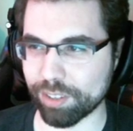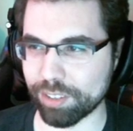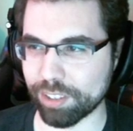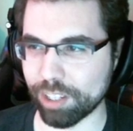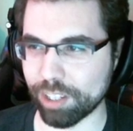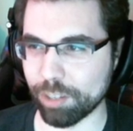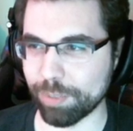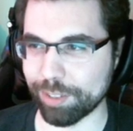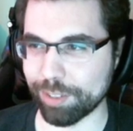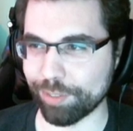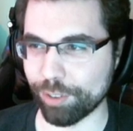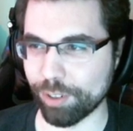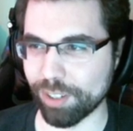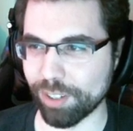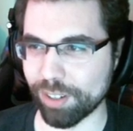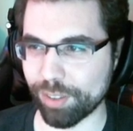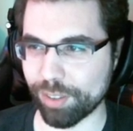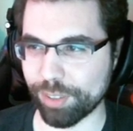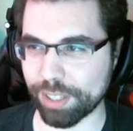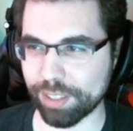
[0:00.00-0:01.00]
there before,
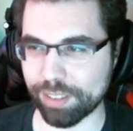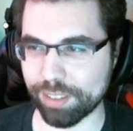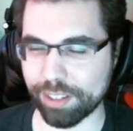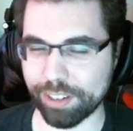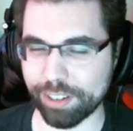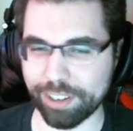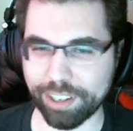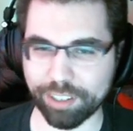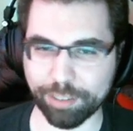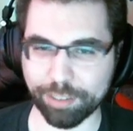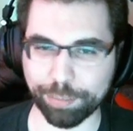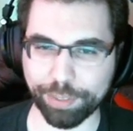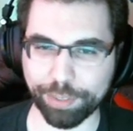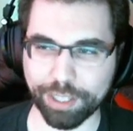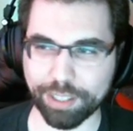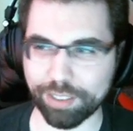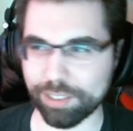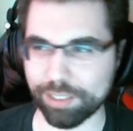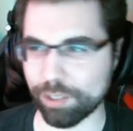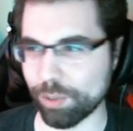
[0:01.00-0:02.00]
or things that are out of
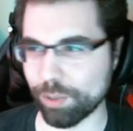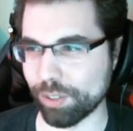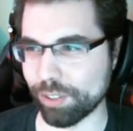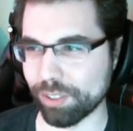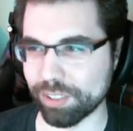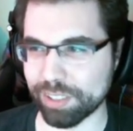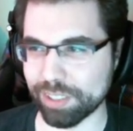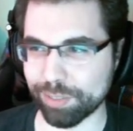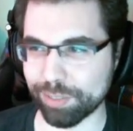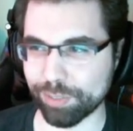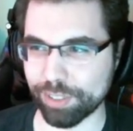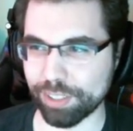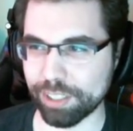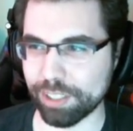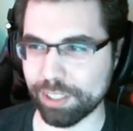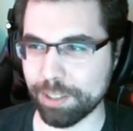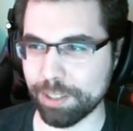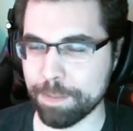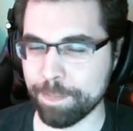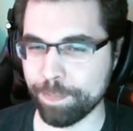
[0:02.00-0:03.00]
place go a little
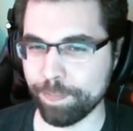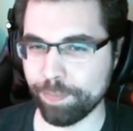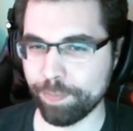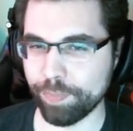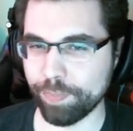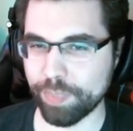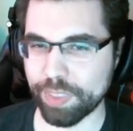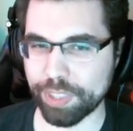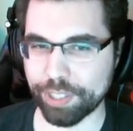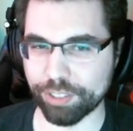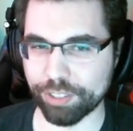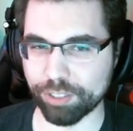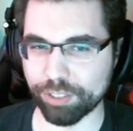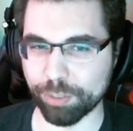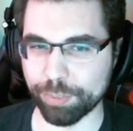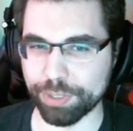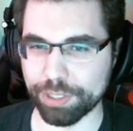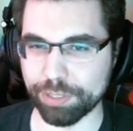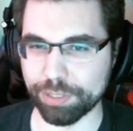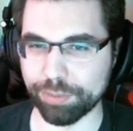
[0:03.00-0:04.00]
differently. There will
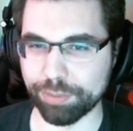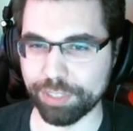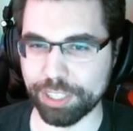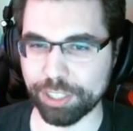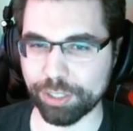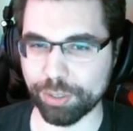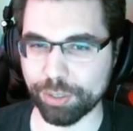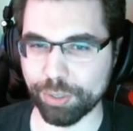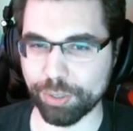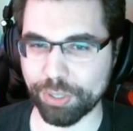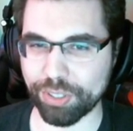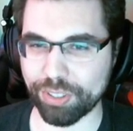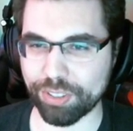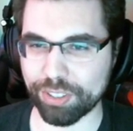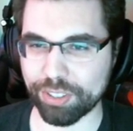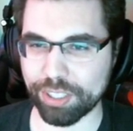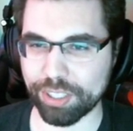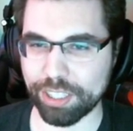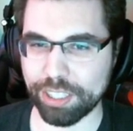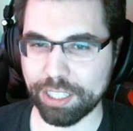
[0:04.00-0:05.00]
be
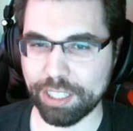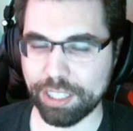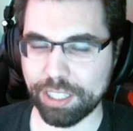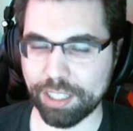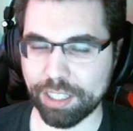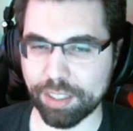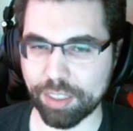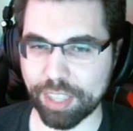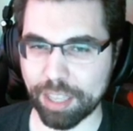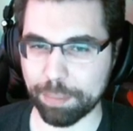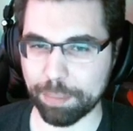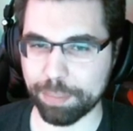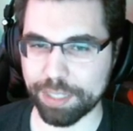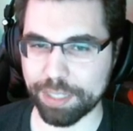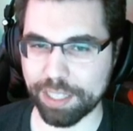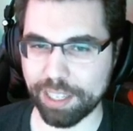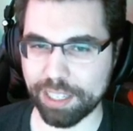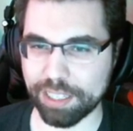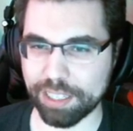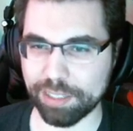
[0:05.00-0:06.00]
vehicles that
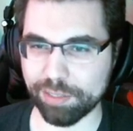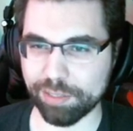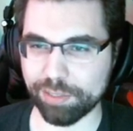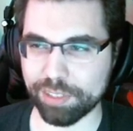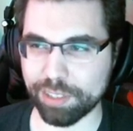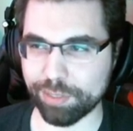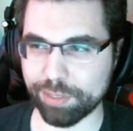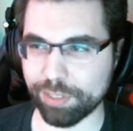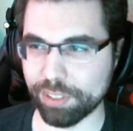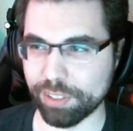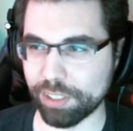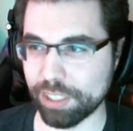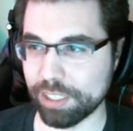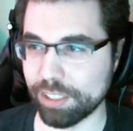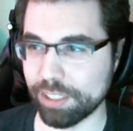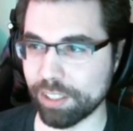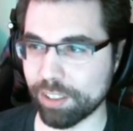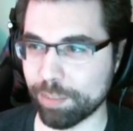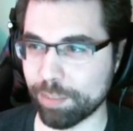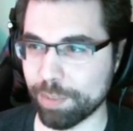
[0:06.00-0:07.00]
behave differently
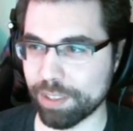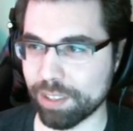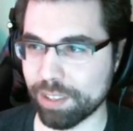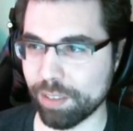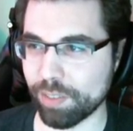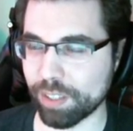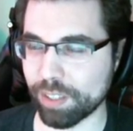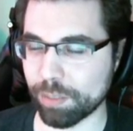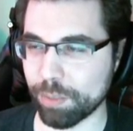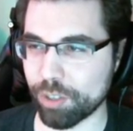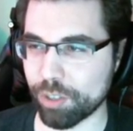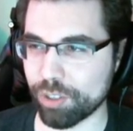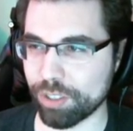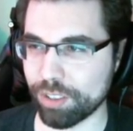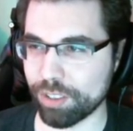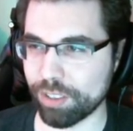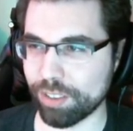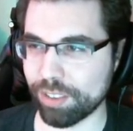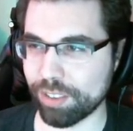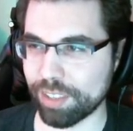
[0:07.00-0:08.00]
in specific
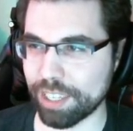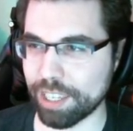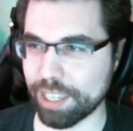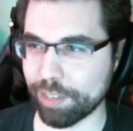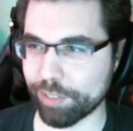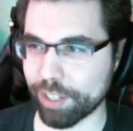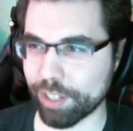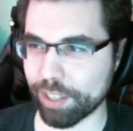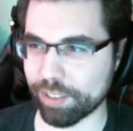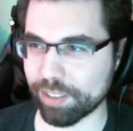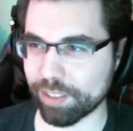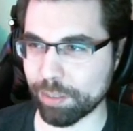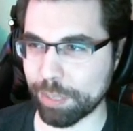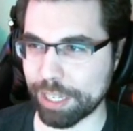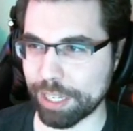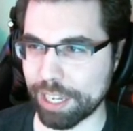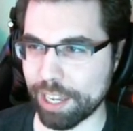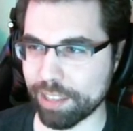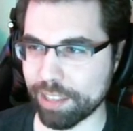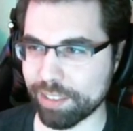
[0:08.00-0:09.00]
missions. They have custom
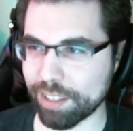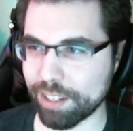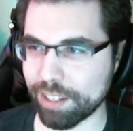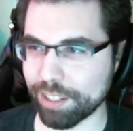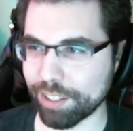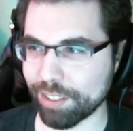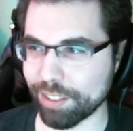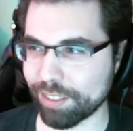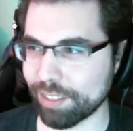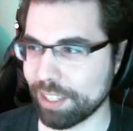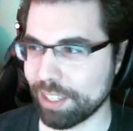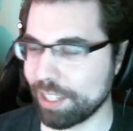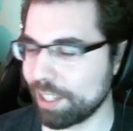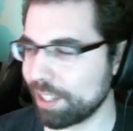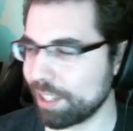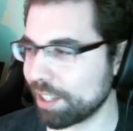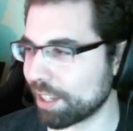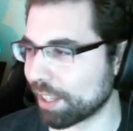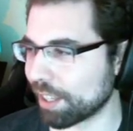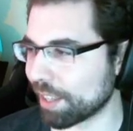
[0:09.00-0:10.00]
AI settings.
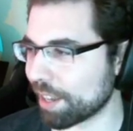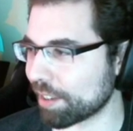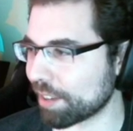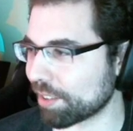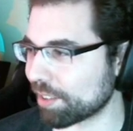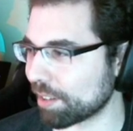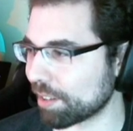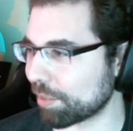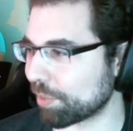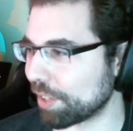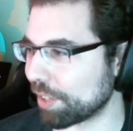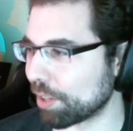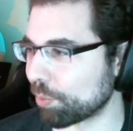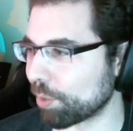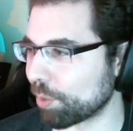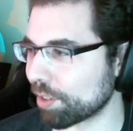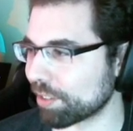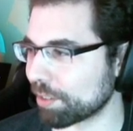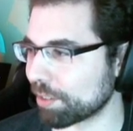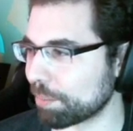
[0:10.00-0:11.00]
A lot of stuff that
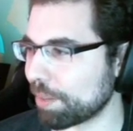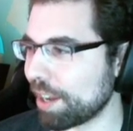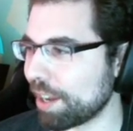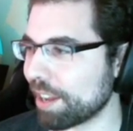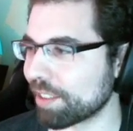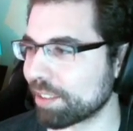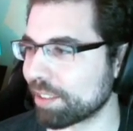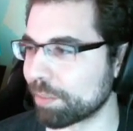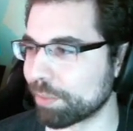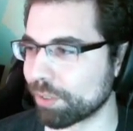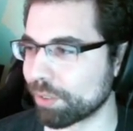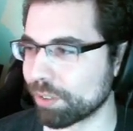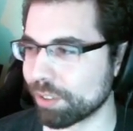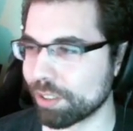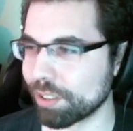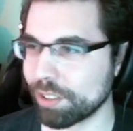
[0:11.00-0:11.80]
wasn't possible